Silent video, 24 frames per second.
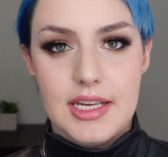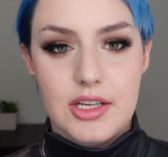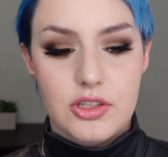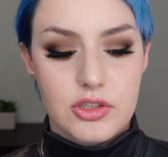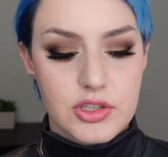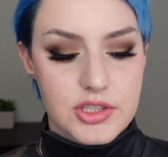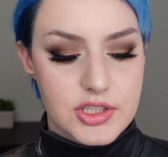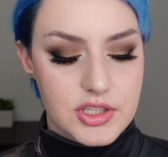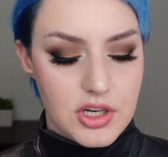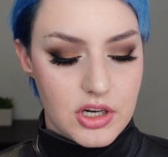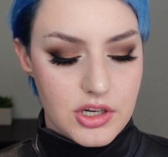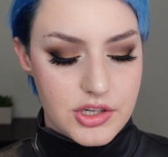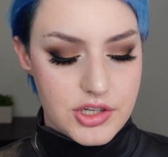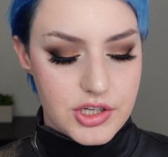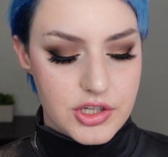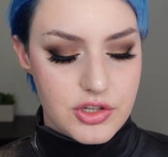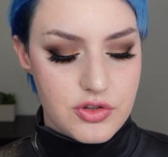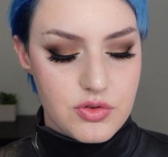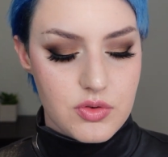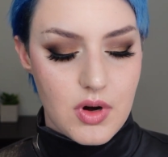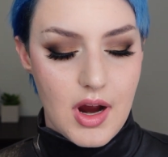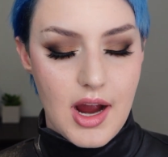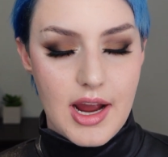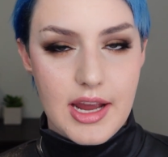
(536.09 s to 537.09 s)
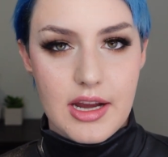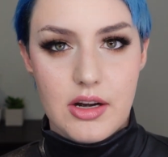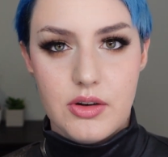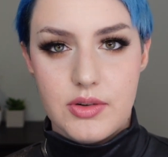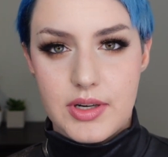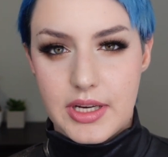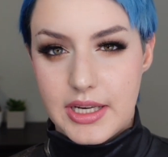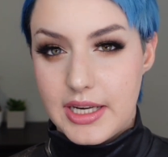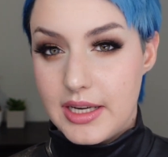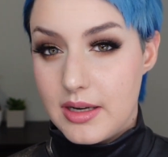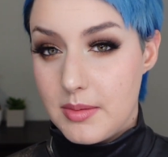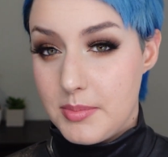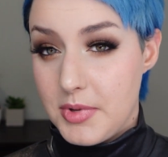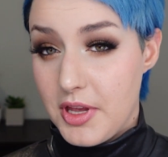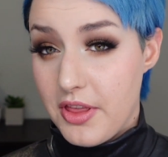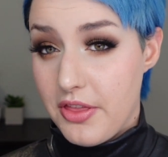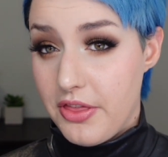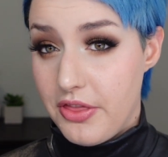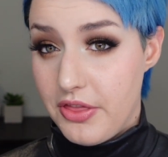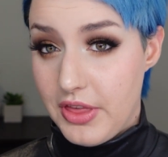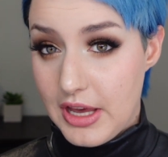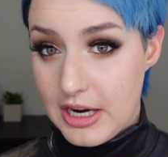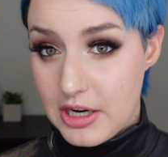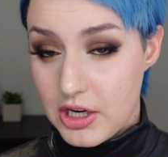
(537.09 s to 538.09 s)
it'll start to dry out and get a bit
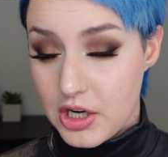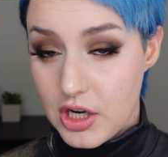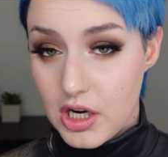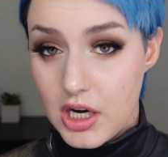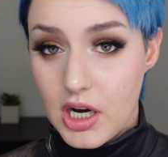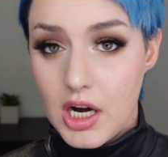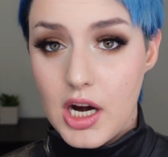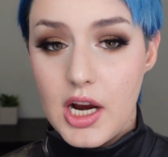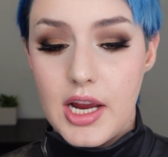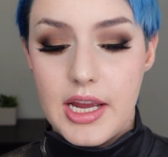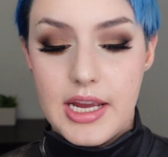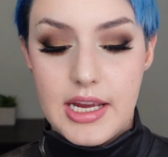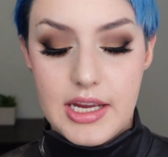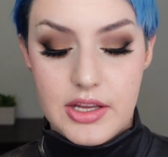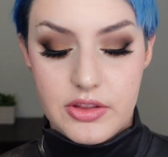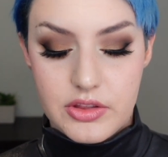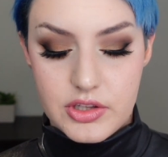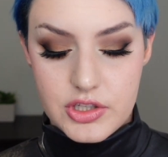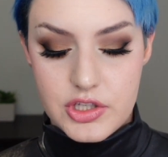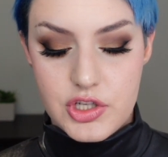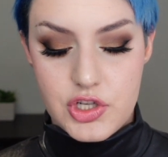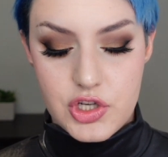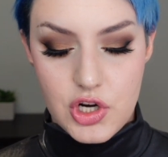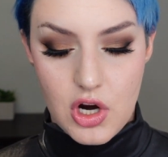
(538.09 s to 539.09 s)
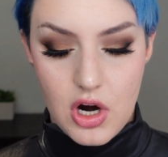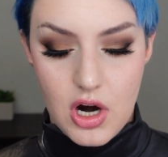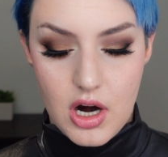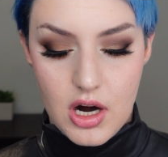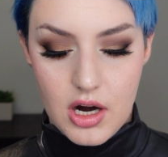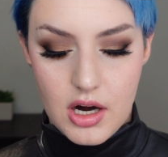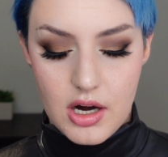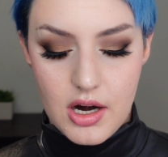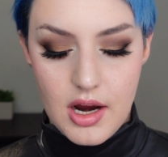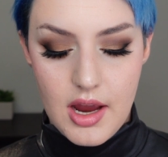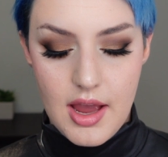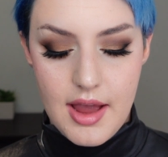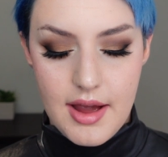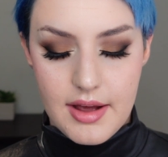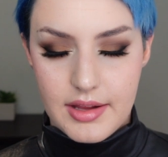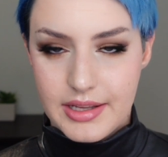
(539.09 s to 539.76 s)
thicker in the jar,